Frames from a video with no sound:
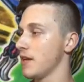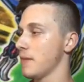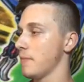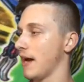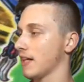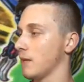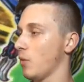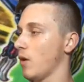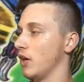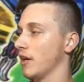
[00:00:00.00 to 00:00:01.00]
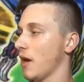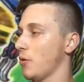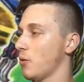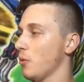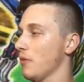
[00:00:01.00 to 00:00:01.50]
Pack number one. Look how
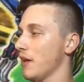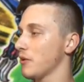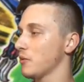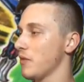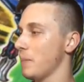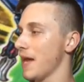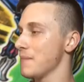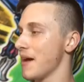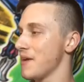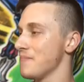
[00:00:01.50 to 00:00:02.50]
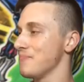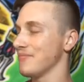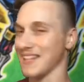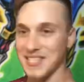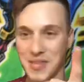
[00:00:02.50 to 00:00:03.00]
cool that looks with the playmat.
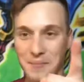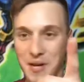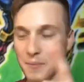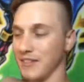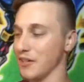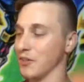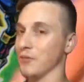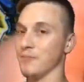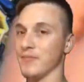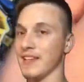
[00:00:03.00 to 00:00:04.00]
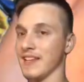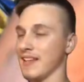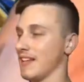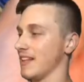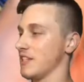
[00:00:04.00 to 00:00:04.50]
That's thumbnail material.
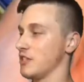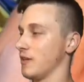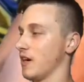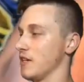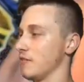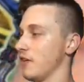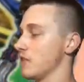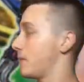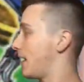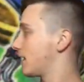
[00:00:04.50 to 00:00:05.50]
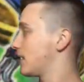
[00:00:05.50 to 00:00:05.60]
Let's do it, guys. First pack.